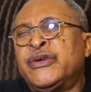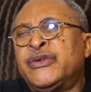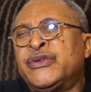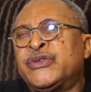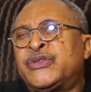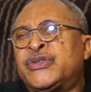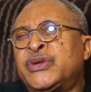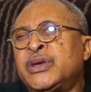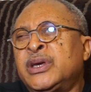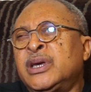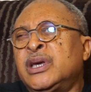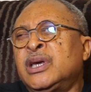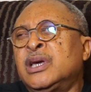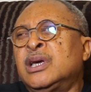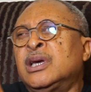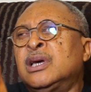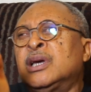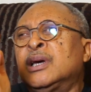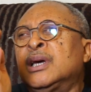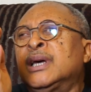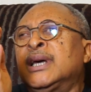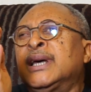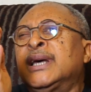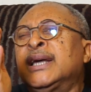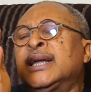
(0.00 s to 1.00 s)
See,
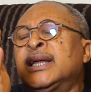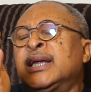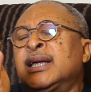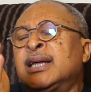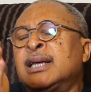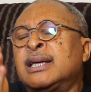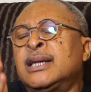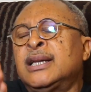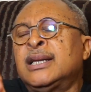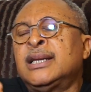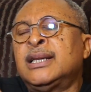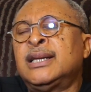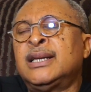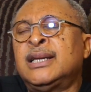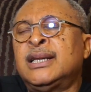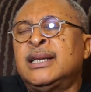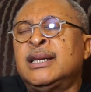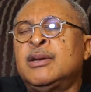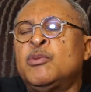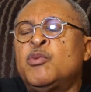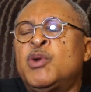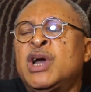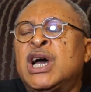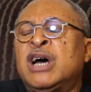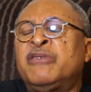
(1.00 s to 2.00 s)

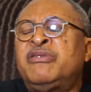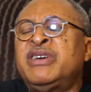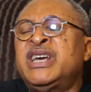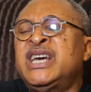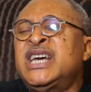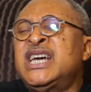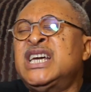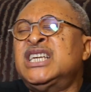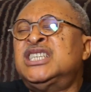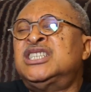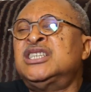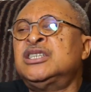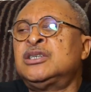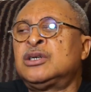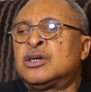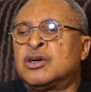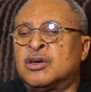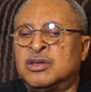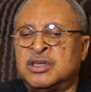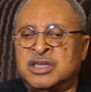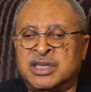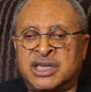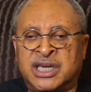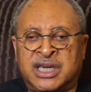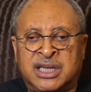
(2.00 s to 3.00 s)
we have aging
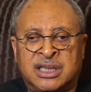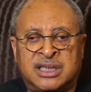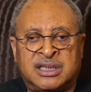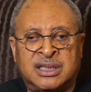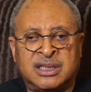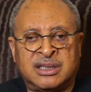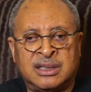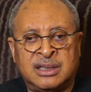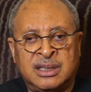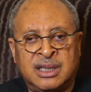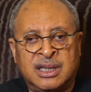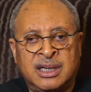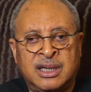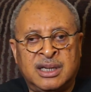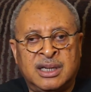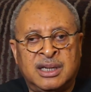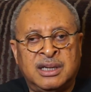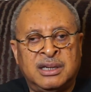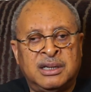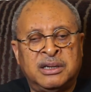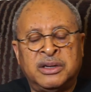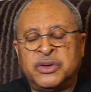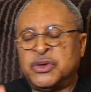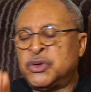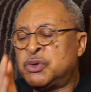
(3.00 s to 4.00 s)
continents.
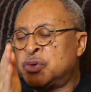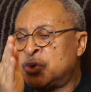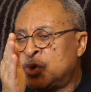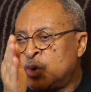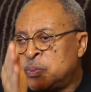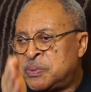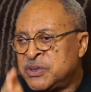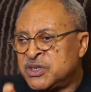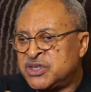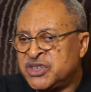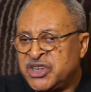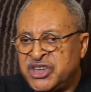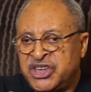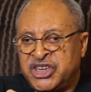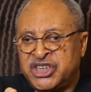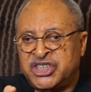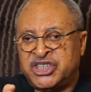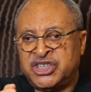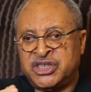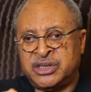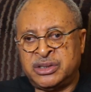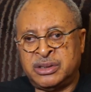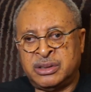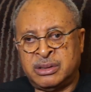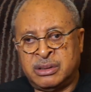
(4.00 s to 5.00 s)
Europe is
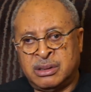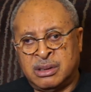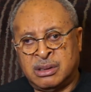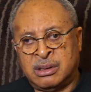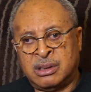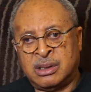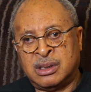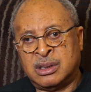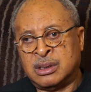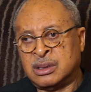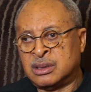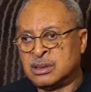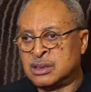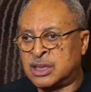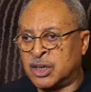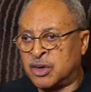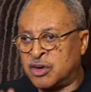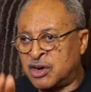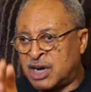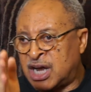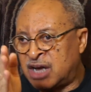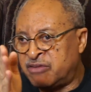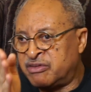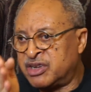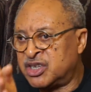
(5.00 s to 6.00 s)
aging, they're
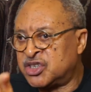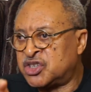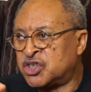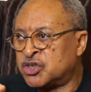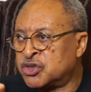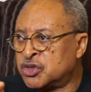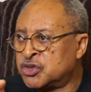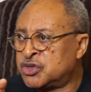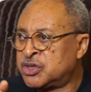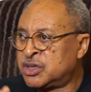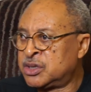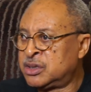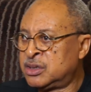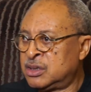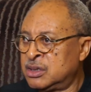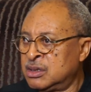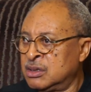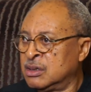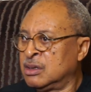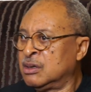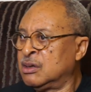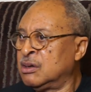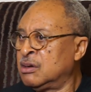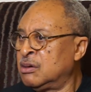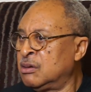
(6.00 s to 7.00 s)
not having children.
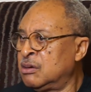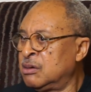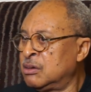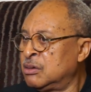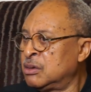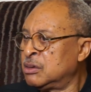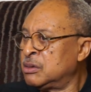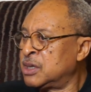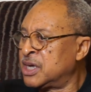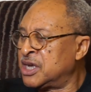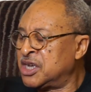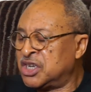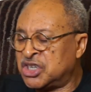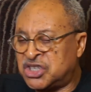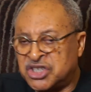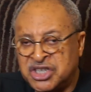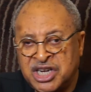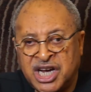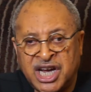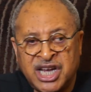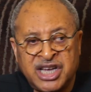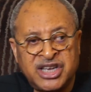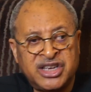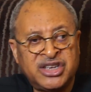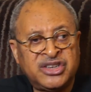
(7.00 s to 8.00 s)

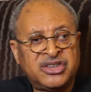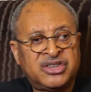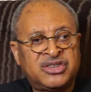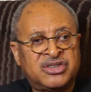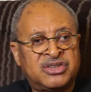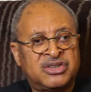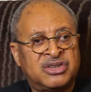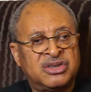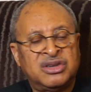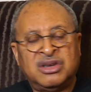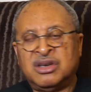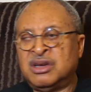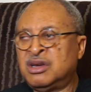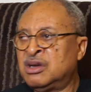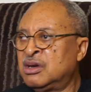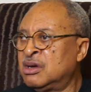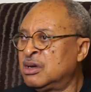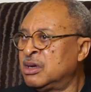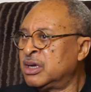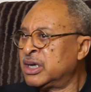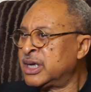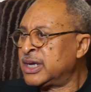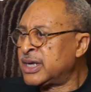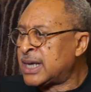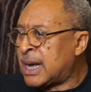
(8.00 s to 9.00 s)
Asia is,
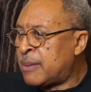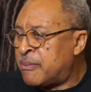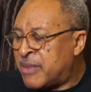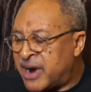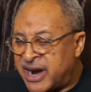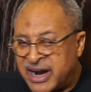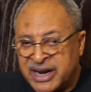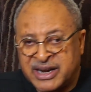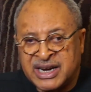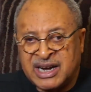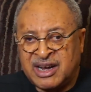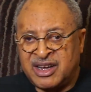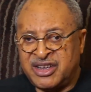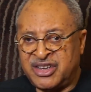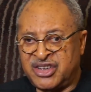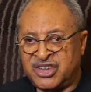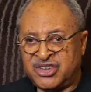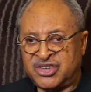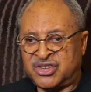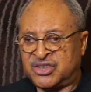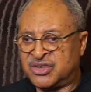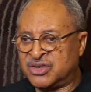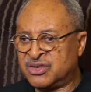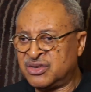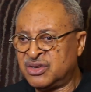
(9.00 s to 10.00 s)
America
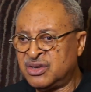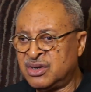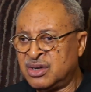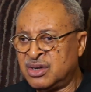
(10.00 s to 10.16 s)
is.